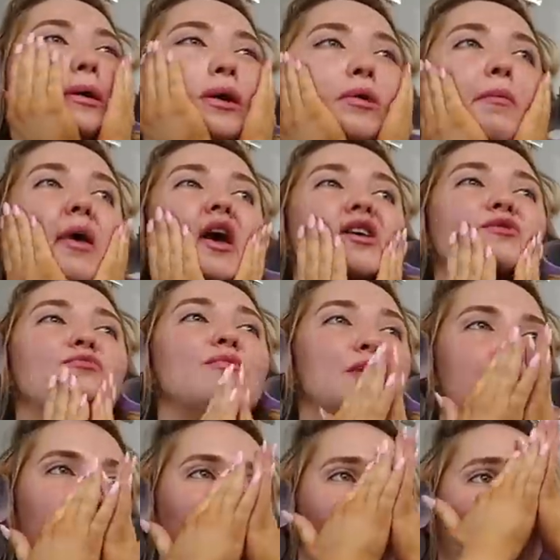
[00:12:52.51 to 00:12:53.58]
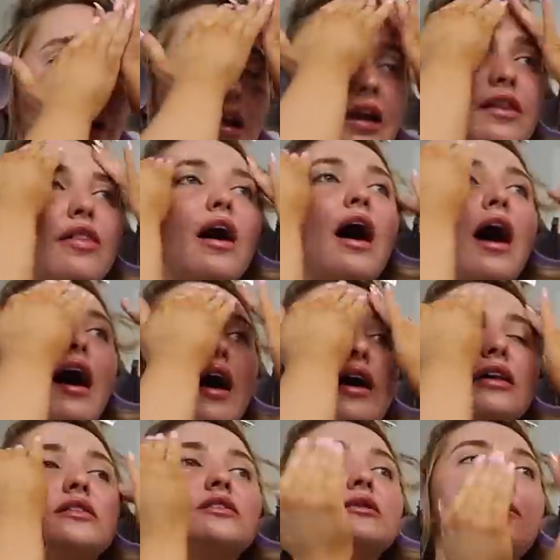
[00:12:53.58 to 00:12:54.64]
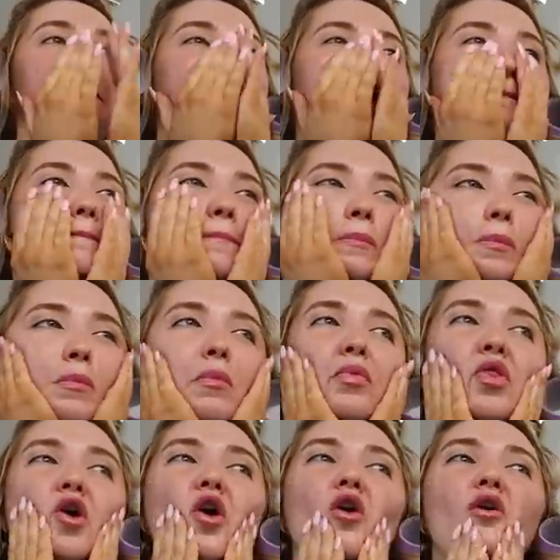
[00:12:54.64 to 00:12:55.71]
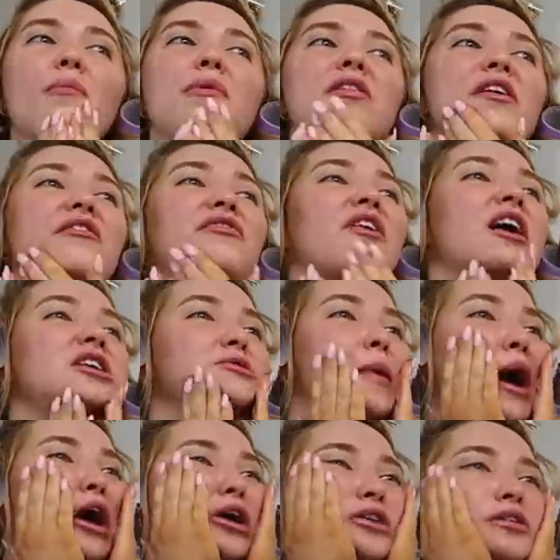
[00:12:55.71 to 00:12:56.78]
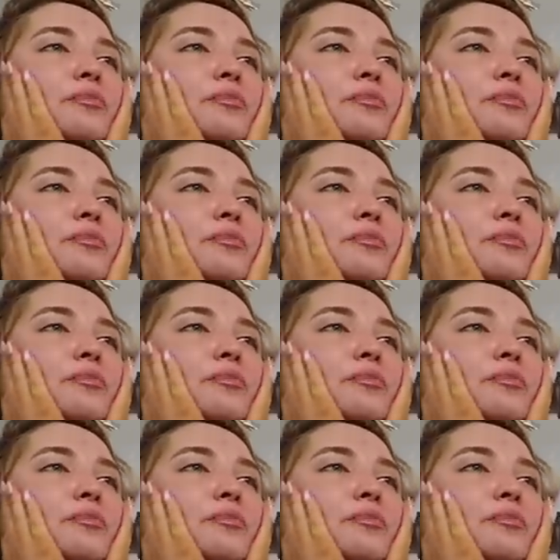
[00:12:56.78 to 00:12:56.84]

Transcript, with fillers: It makes me worried that they'll be like flashback or